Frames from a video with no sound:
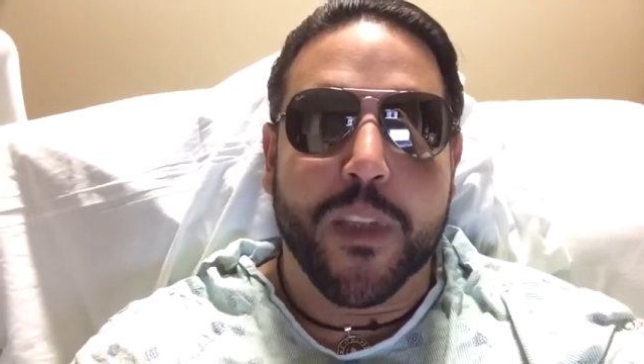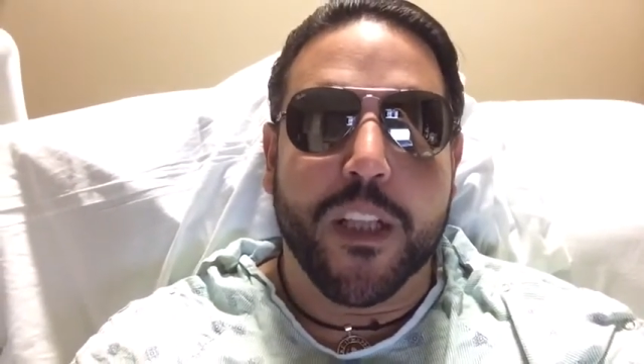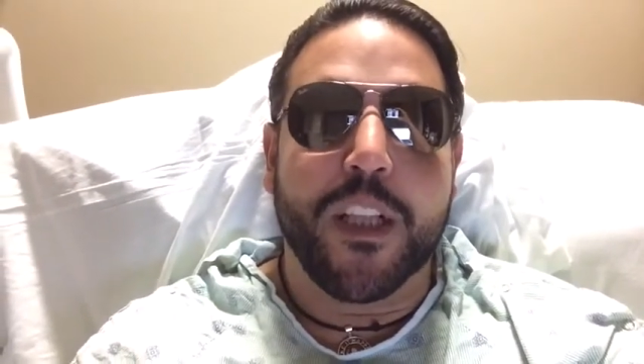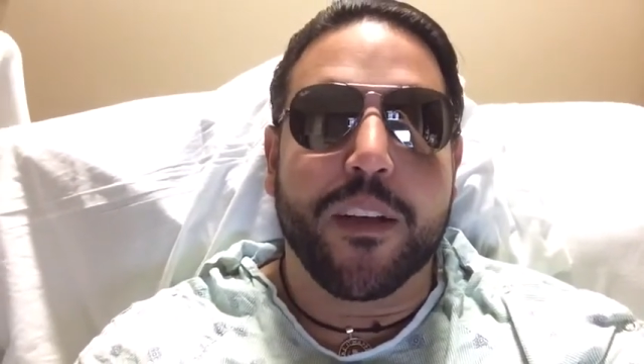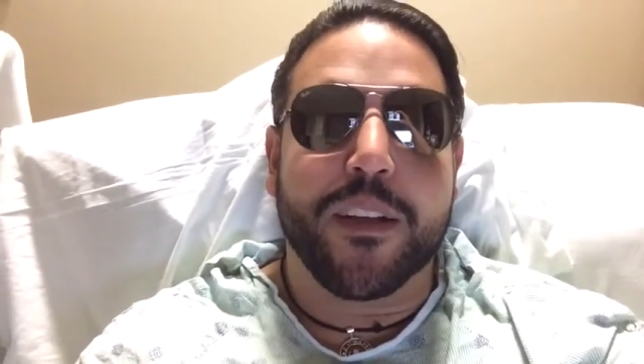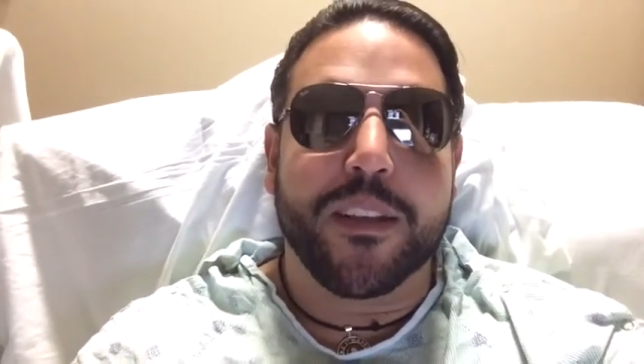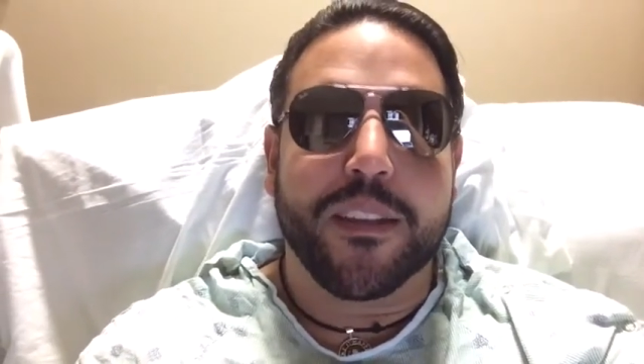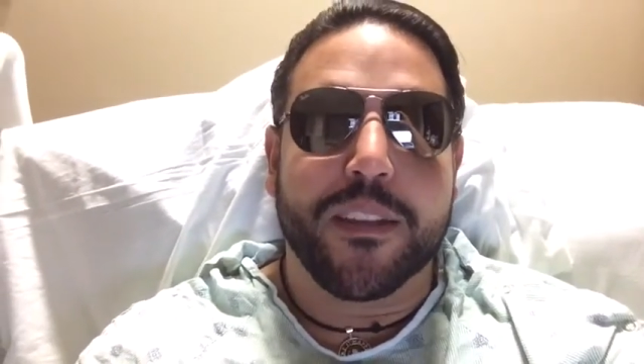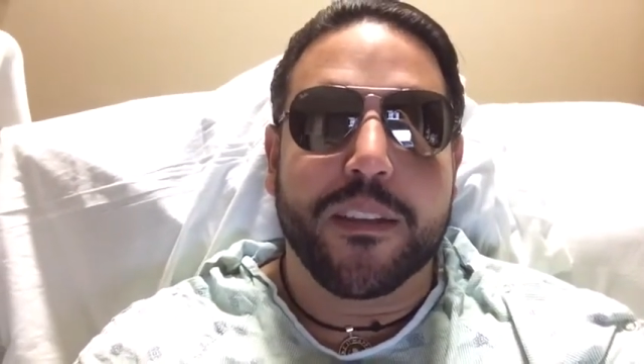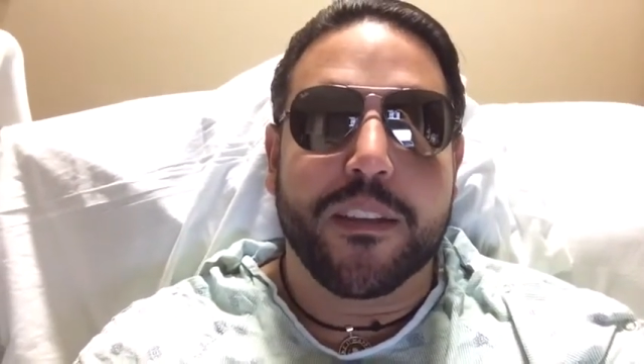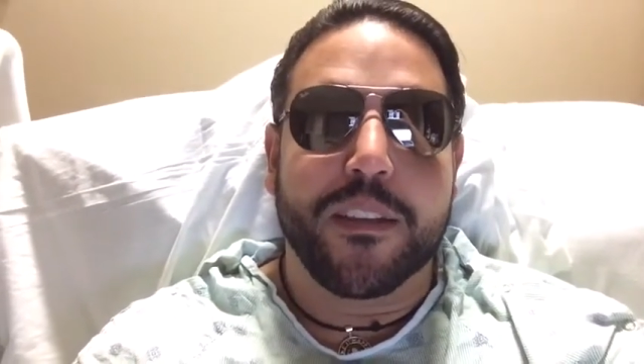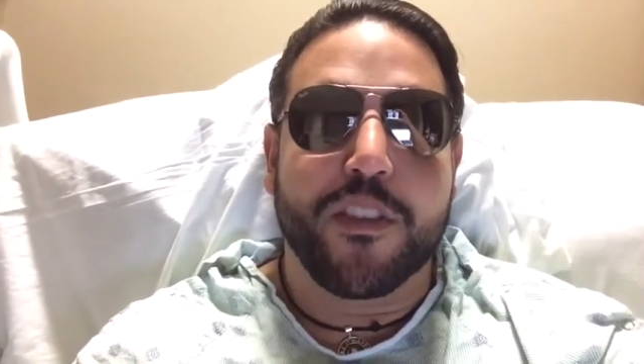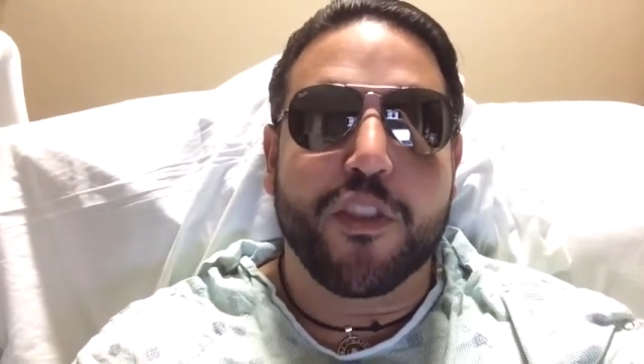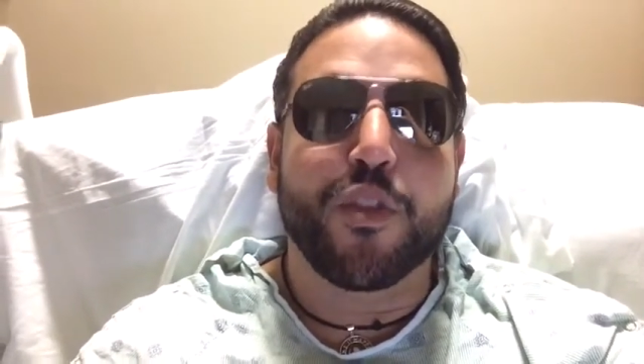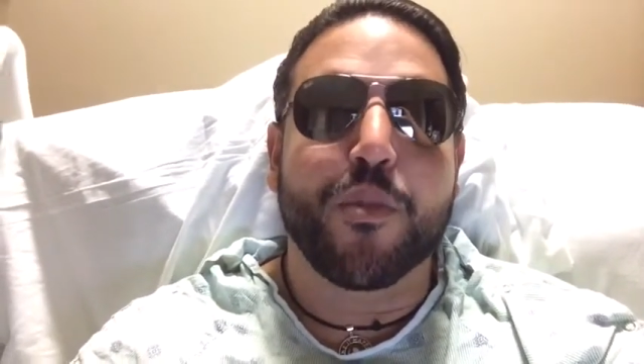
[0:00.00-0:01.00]
Look,
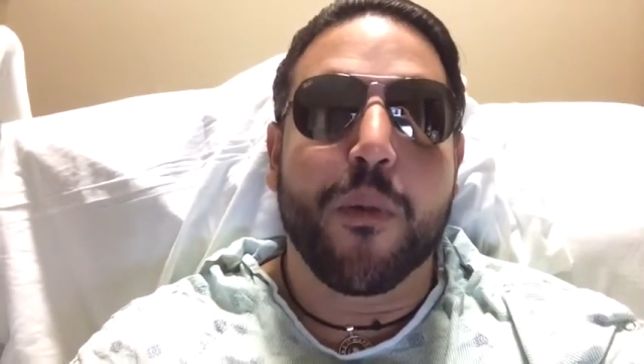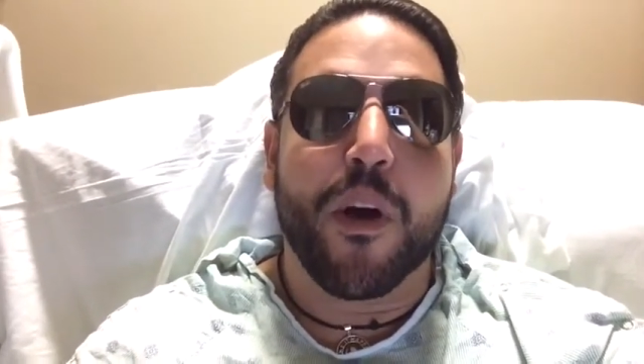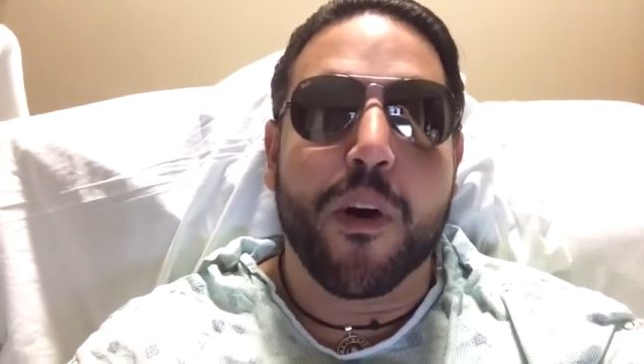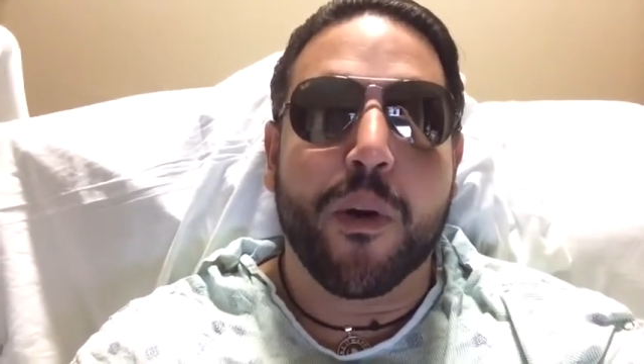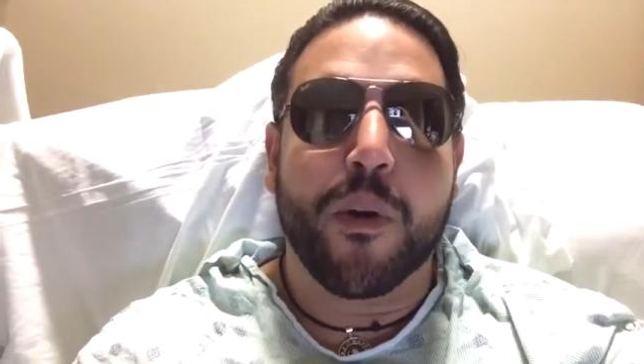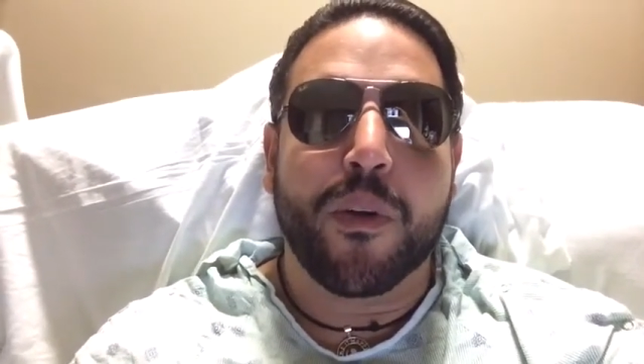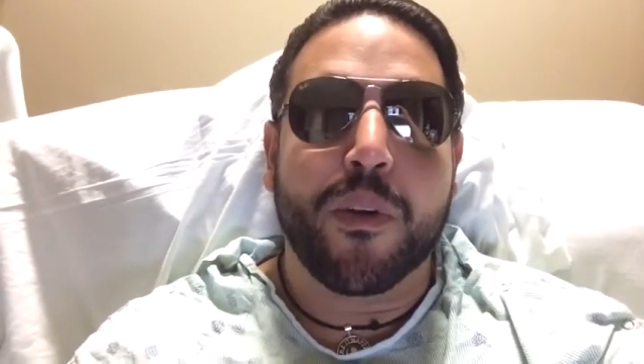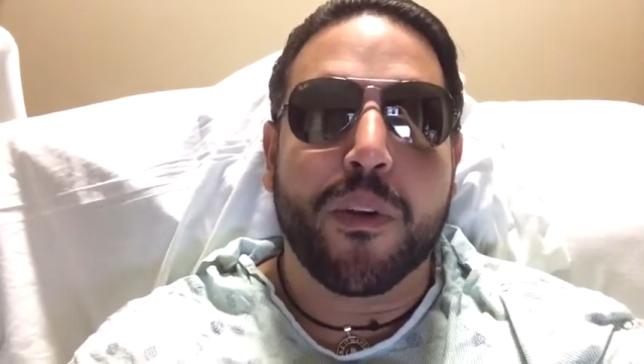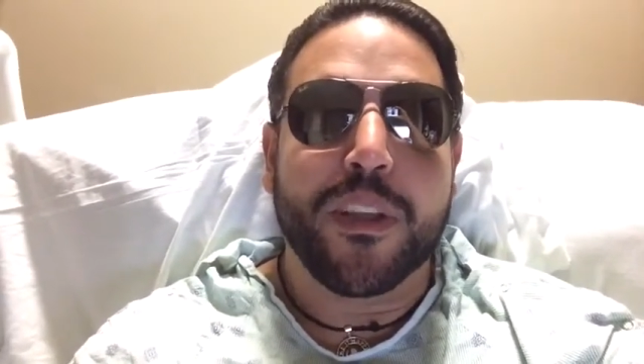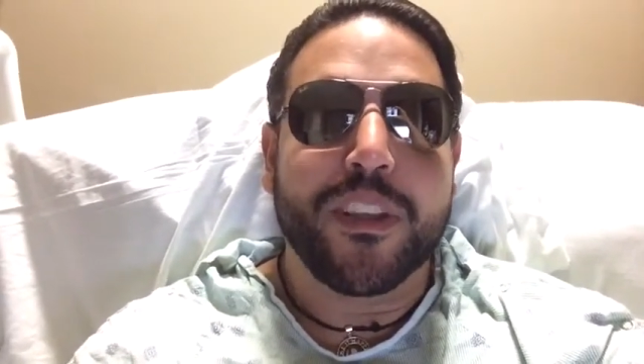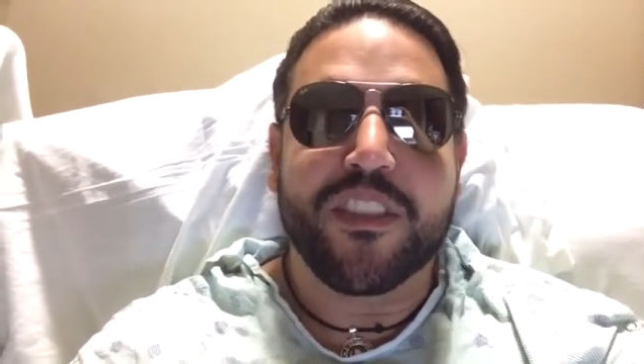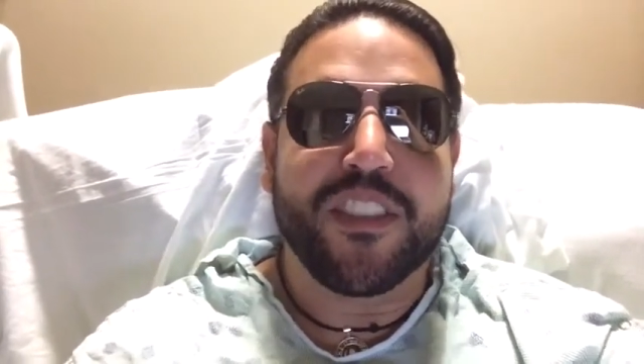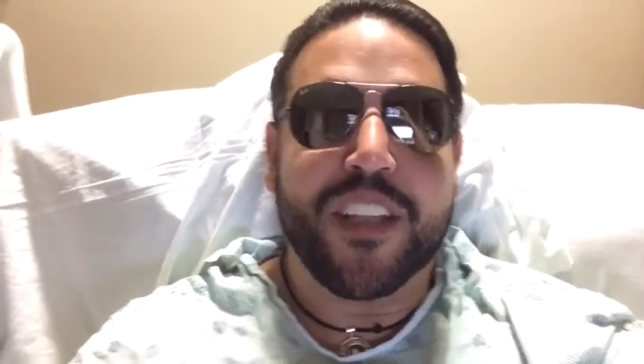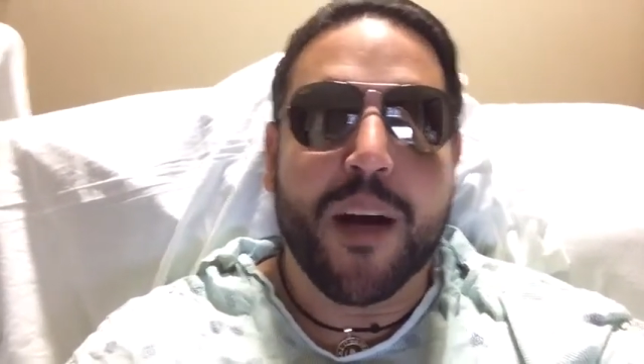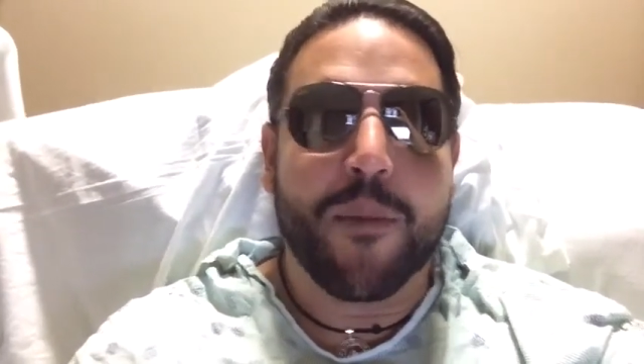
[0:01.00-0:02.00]
tomorrow
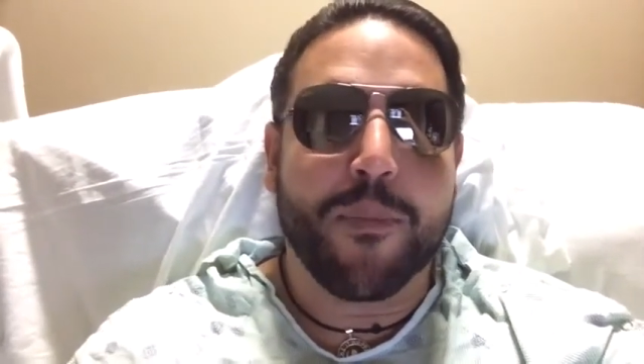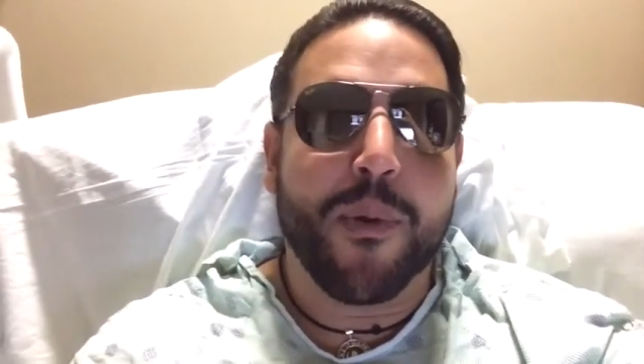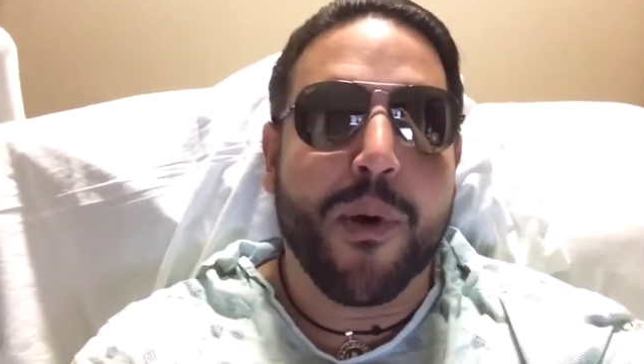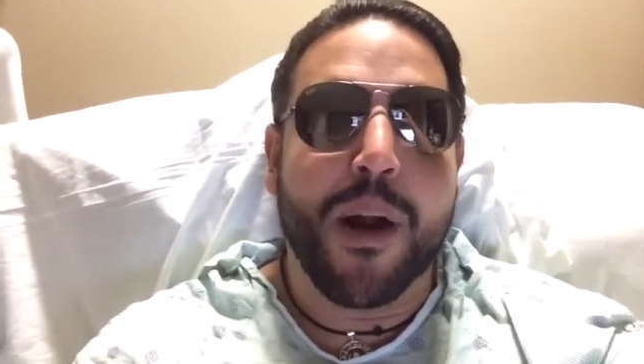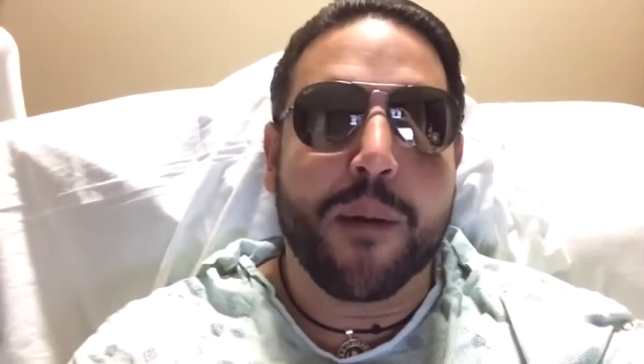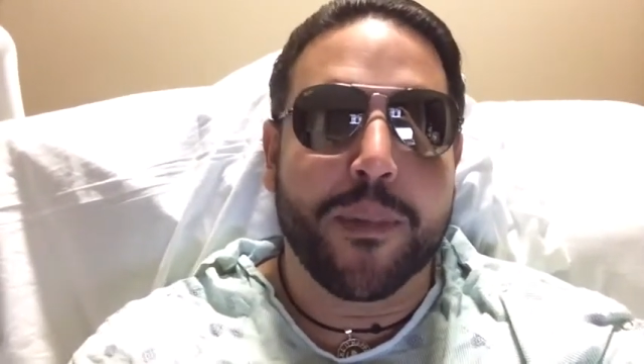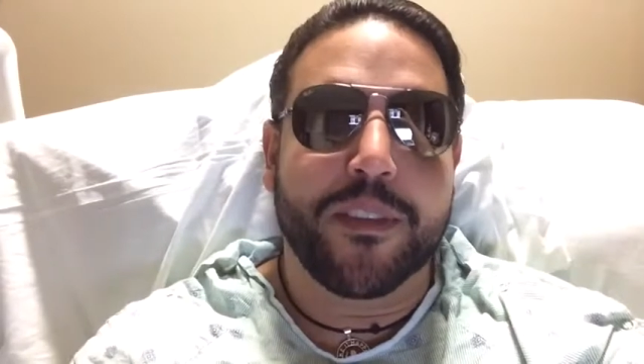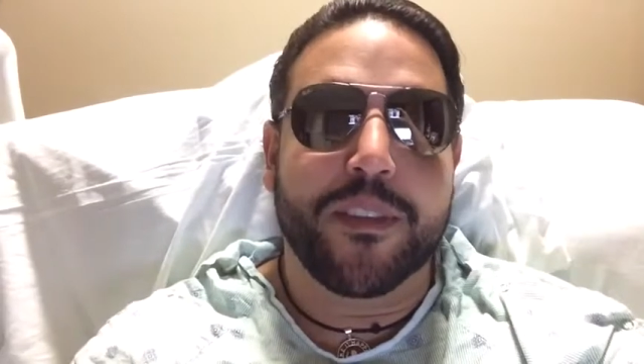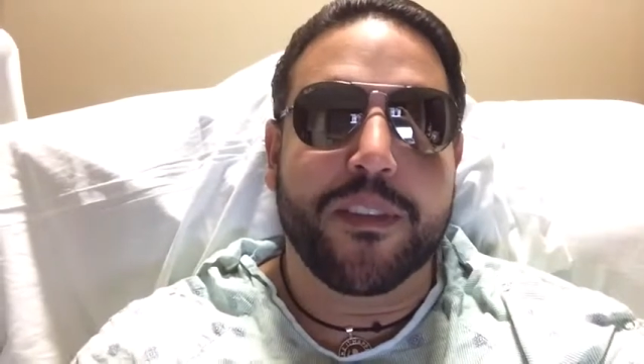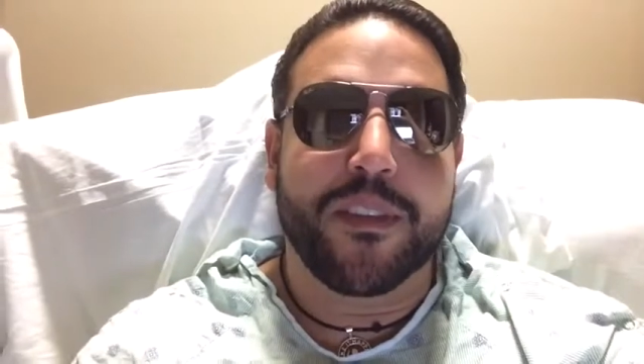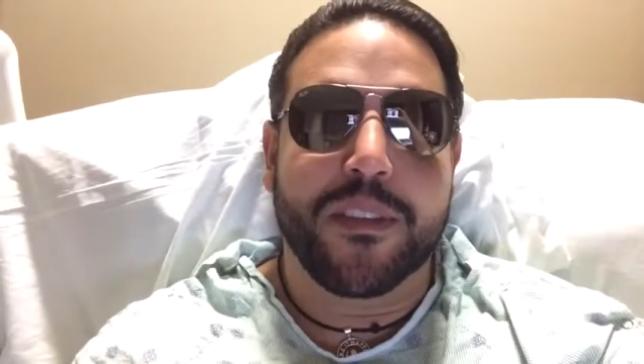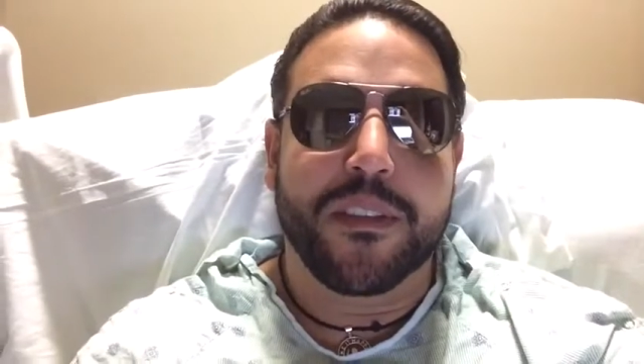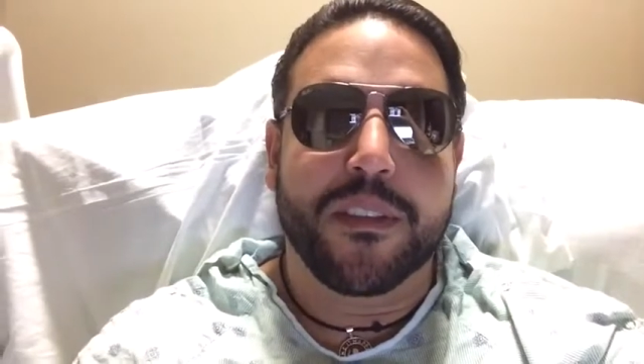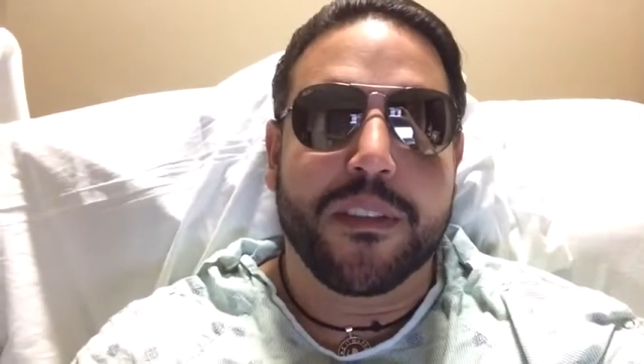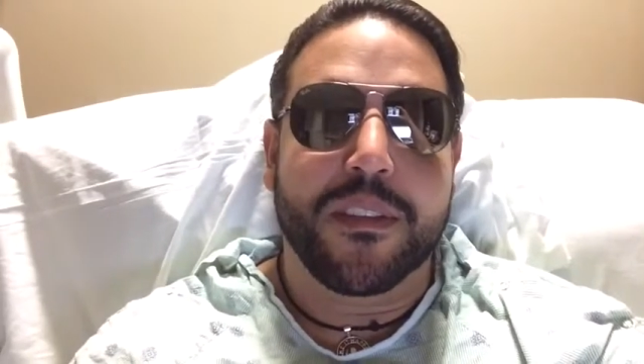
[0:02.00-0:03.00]
is not promised.